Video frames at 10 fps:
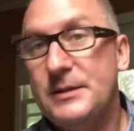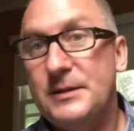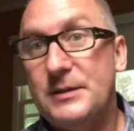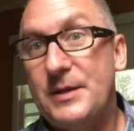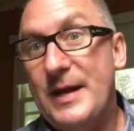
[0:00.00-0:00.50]

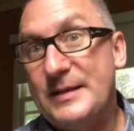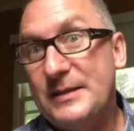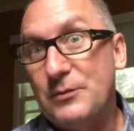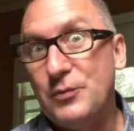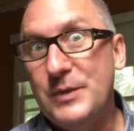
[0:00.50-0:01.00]
So
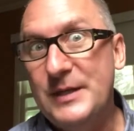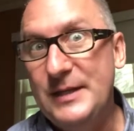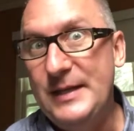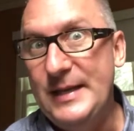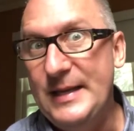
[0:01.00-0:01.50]
that's a
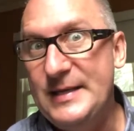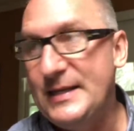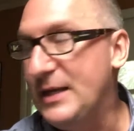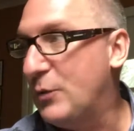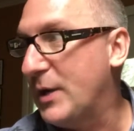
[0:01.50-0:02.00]
really
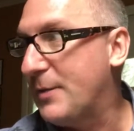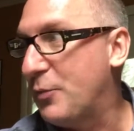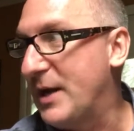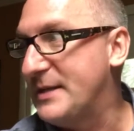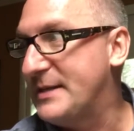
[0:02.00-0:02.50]
easy, quick
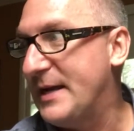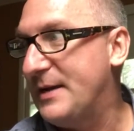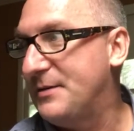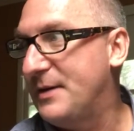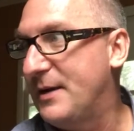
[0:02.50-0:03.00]

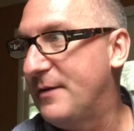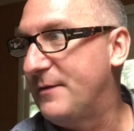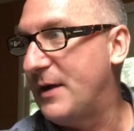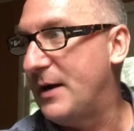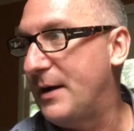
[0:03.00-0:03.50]
breakdown
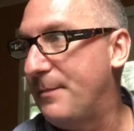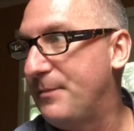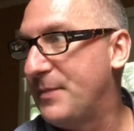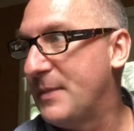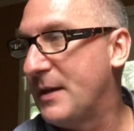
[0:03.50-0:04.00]

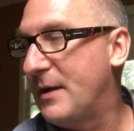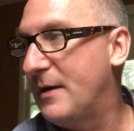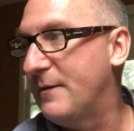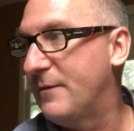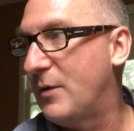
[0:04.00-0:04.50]

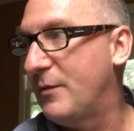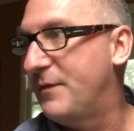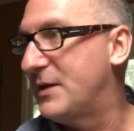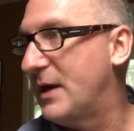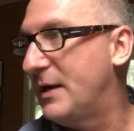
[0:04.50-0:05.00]
of what
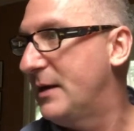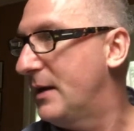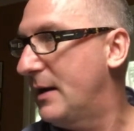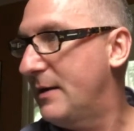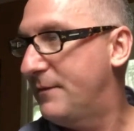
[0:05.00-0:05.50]
we've done.
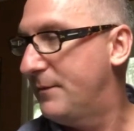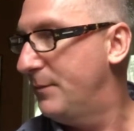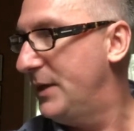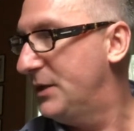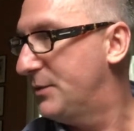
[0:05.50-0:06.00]

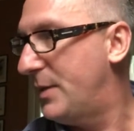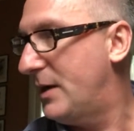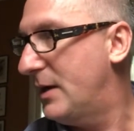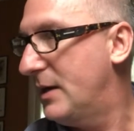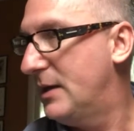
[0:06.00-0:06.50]
Beach
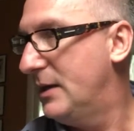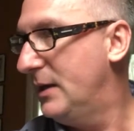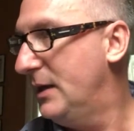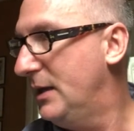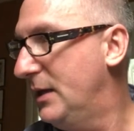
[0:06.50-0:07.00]
by,
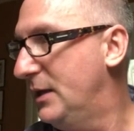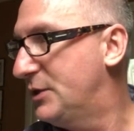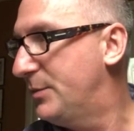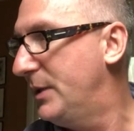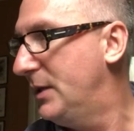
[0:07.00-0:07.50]

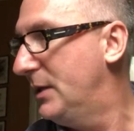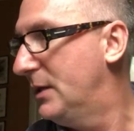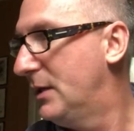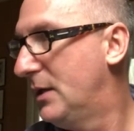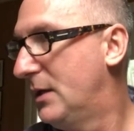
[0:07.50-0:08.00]
each
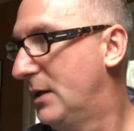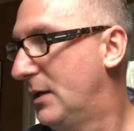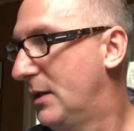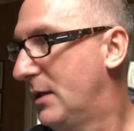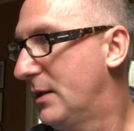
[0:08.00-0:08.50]
be,
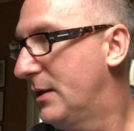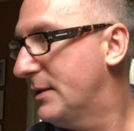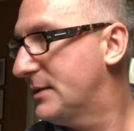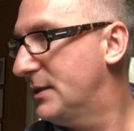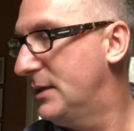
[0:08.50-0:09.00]

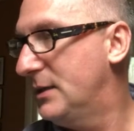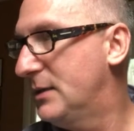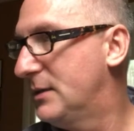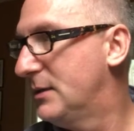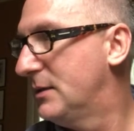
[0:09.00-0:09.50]
the
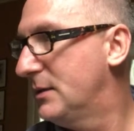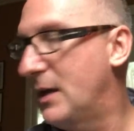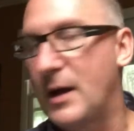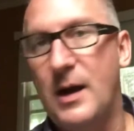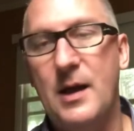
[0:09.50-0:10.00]
sea.
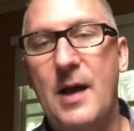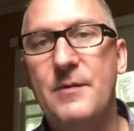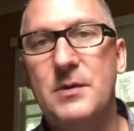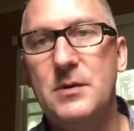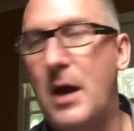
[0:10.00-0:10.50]
Yeah,
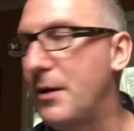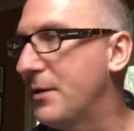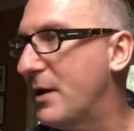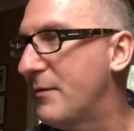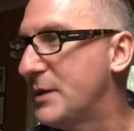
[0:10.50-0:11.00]
I don't
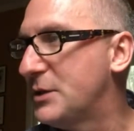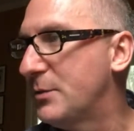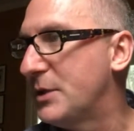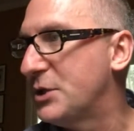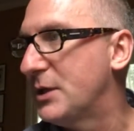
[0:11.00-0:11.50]
think I've missed too
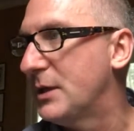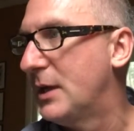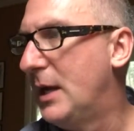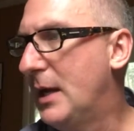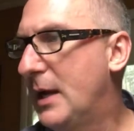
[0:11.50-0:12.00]
much in it.
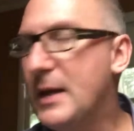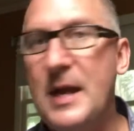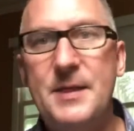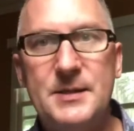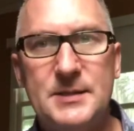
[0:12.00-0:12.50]

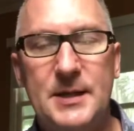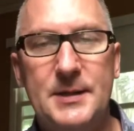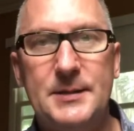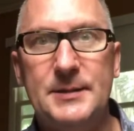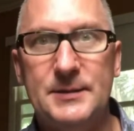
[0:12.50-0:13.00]
Again, this
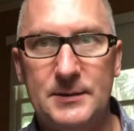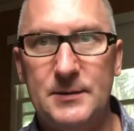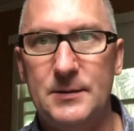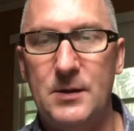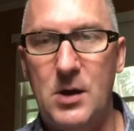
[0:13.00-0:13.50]
title is
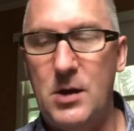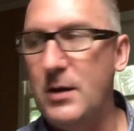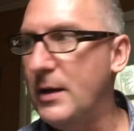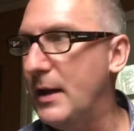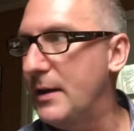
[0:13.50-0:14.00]

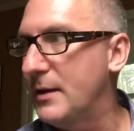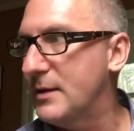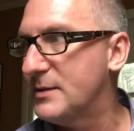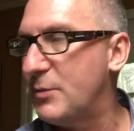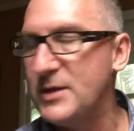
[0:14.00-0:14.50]
long and
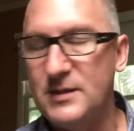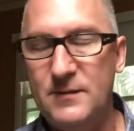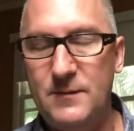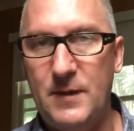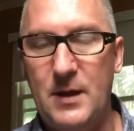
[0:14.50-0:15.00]

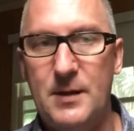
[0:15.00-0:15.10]
expressive.